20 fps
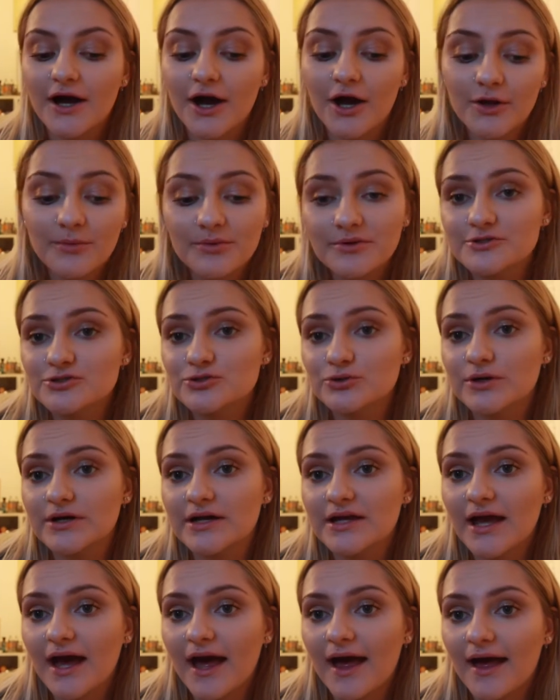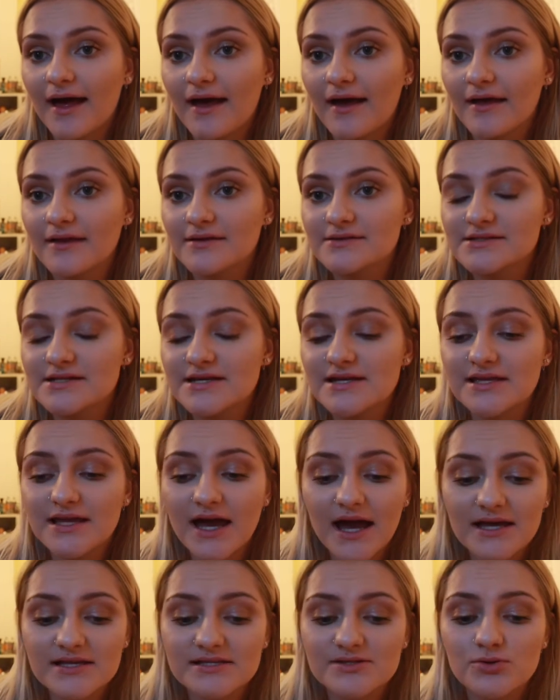I hope you enjoy, and
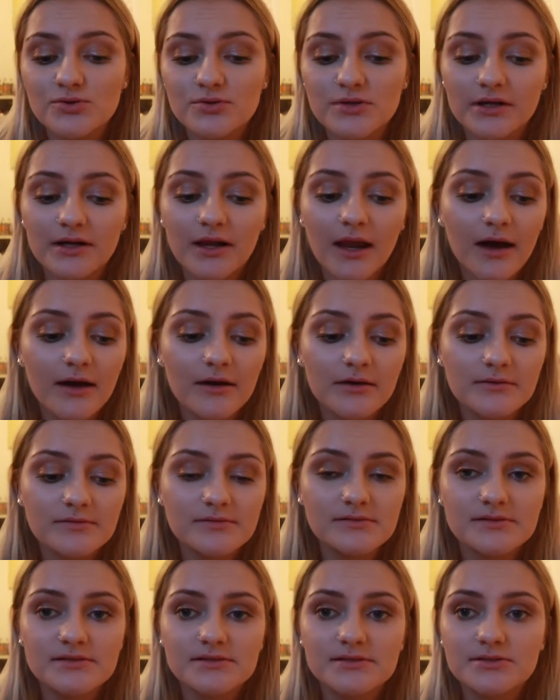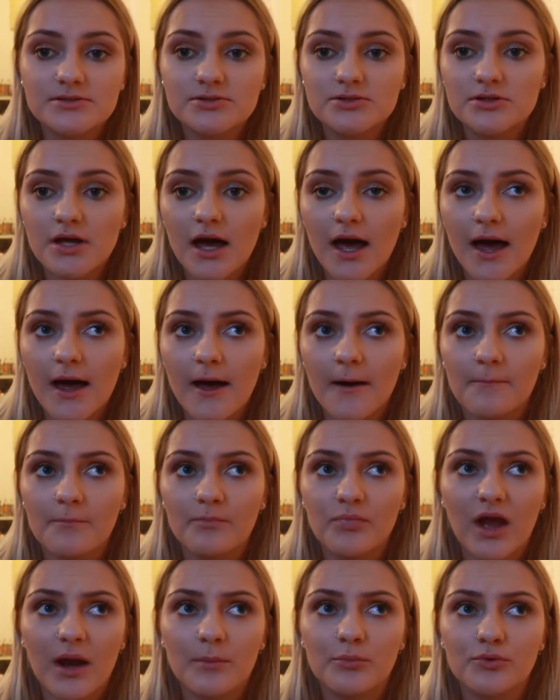yeah, it's all the clothes.
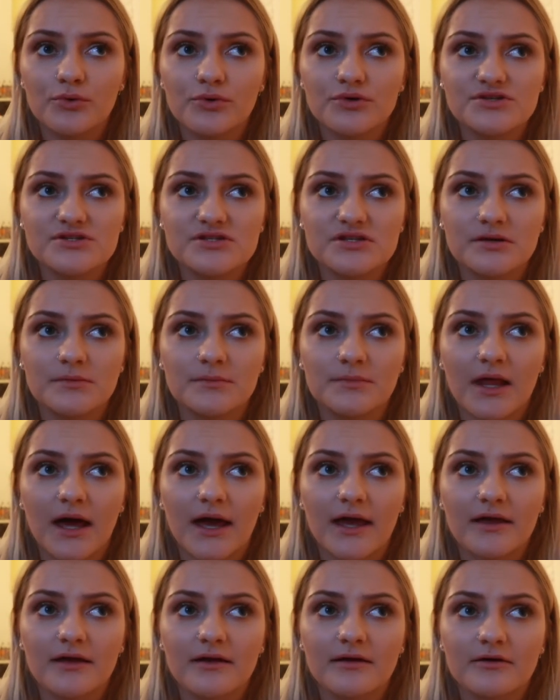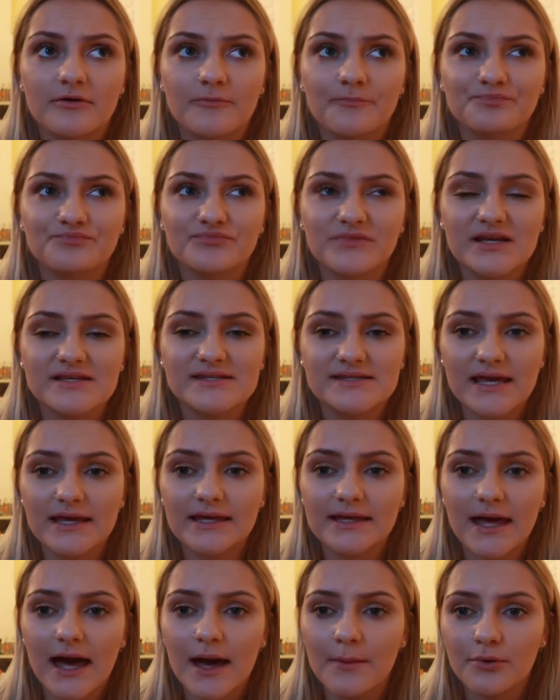Um, I bought some like
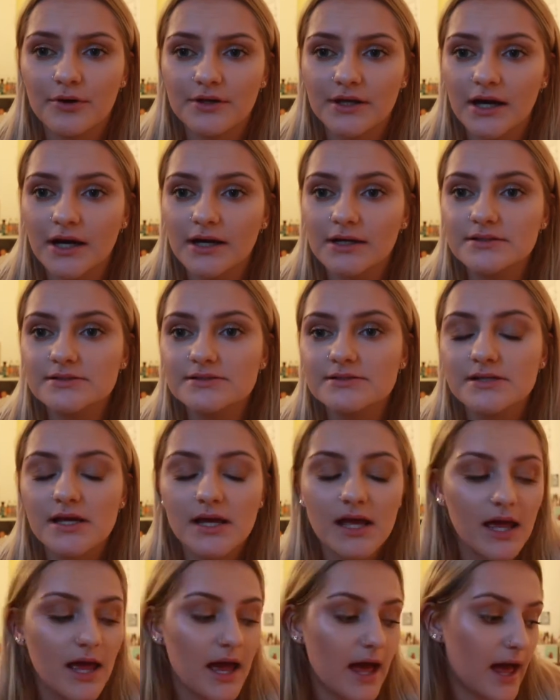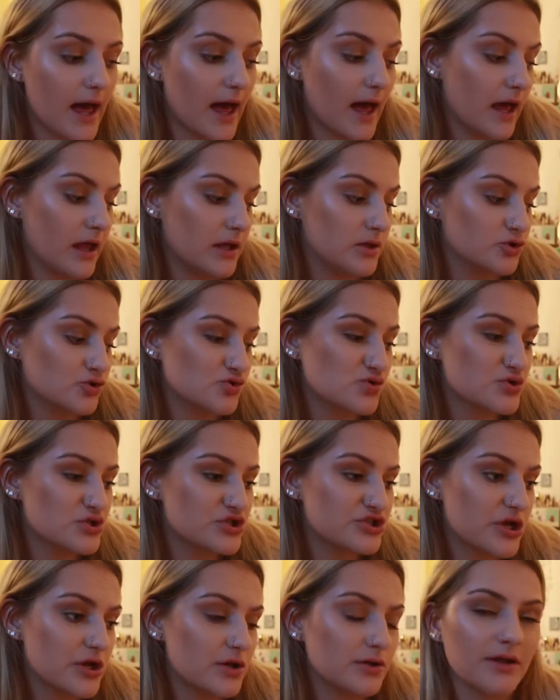skincare products and
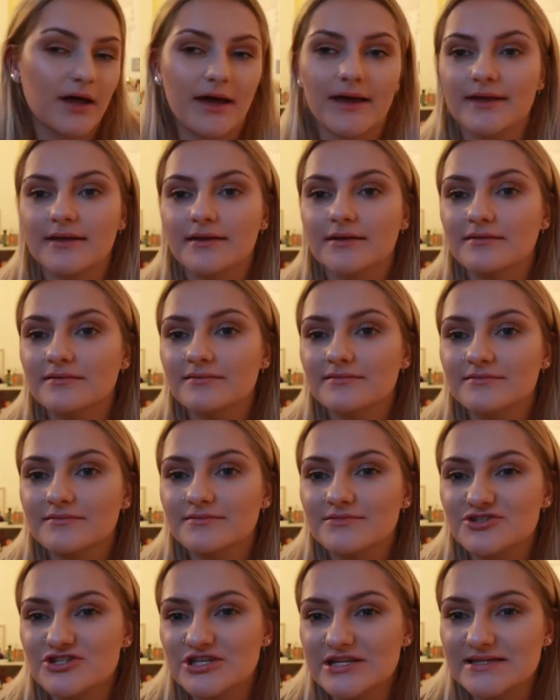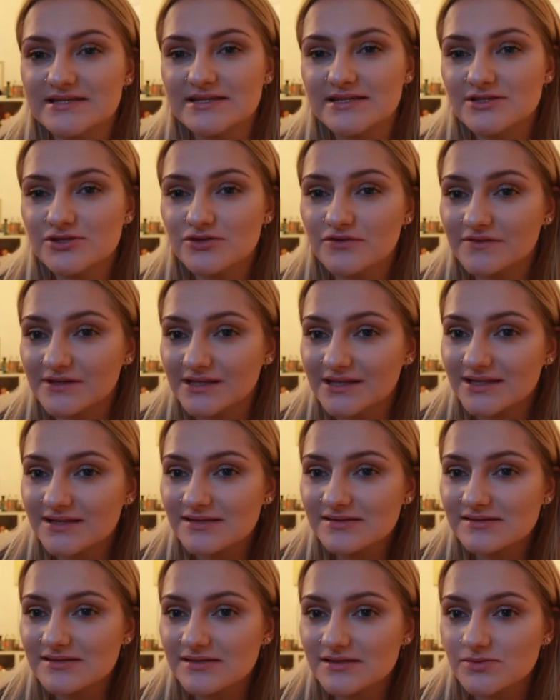also like cheesy
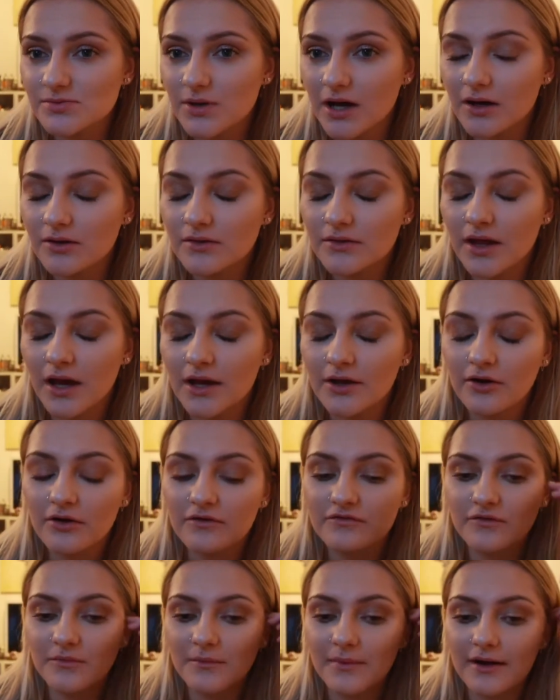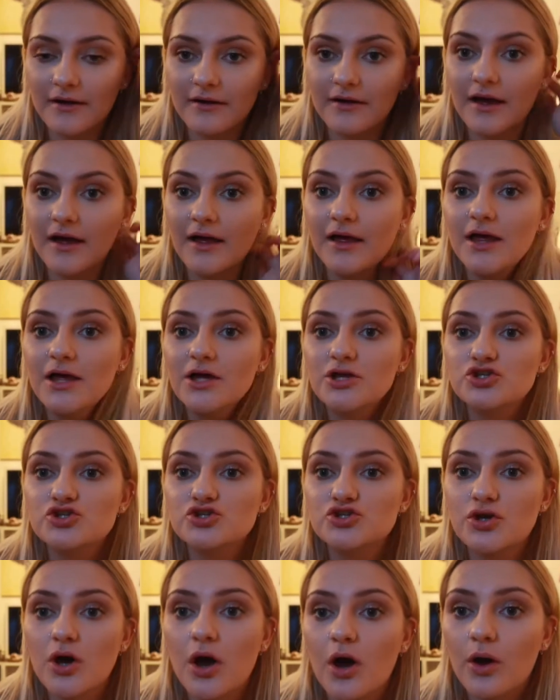souvenirs as well that I got from America.
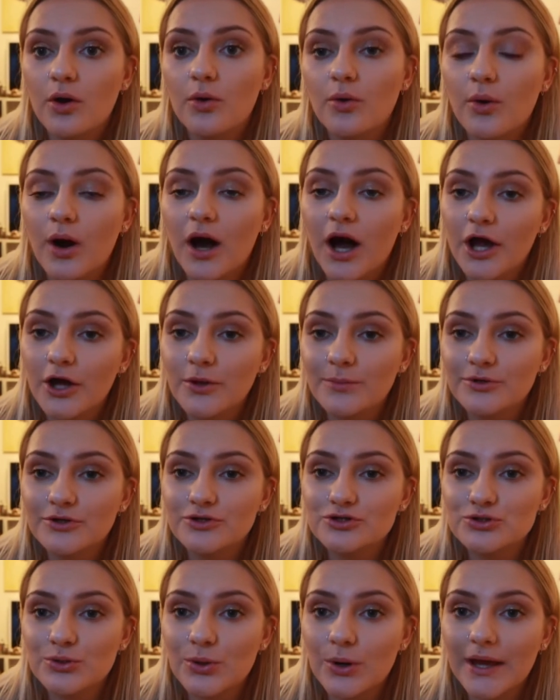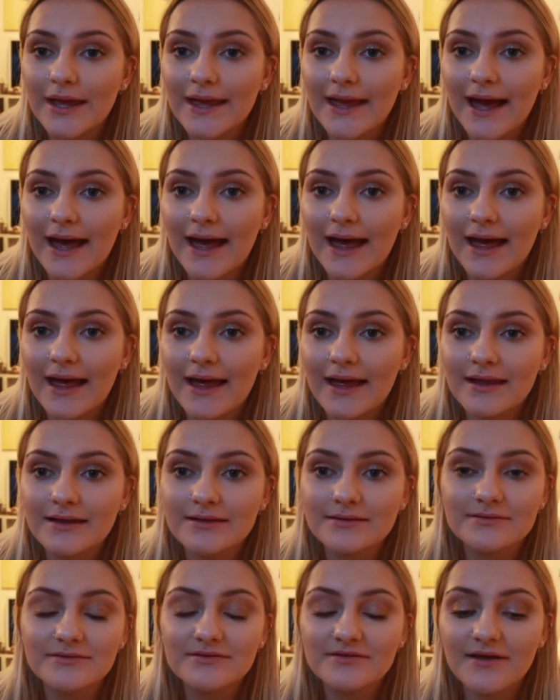So I hope you enjoy,
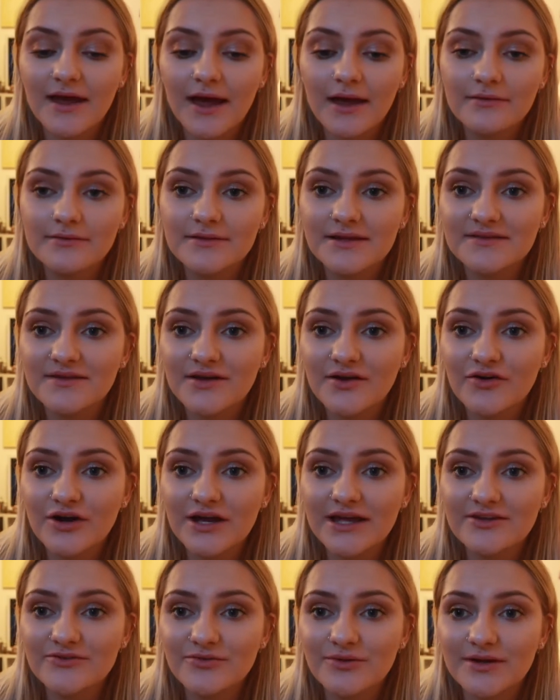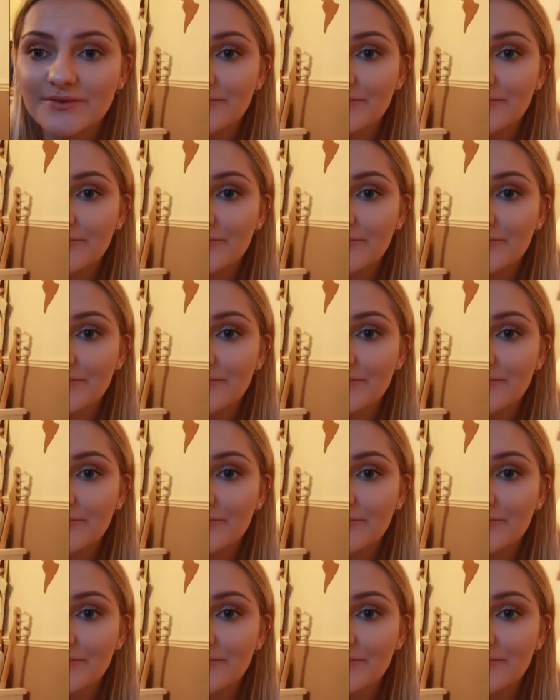and yeah, let's get right into